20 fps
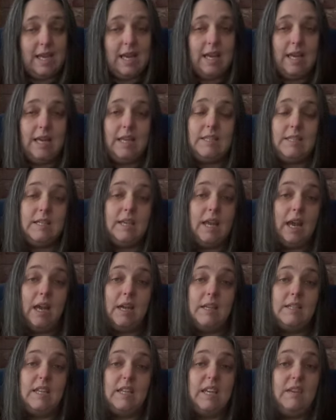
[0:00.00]
He
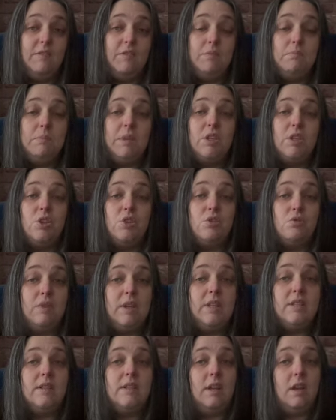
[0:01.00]
denied even
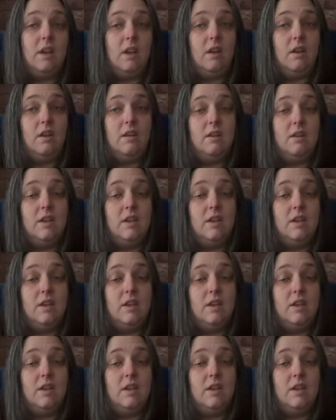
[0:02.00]
mistreating her,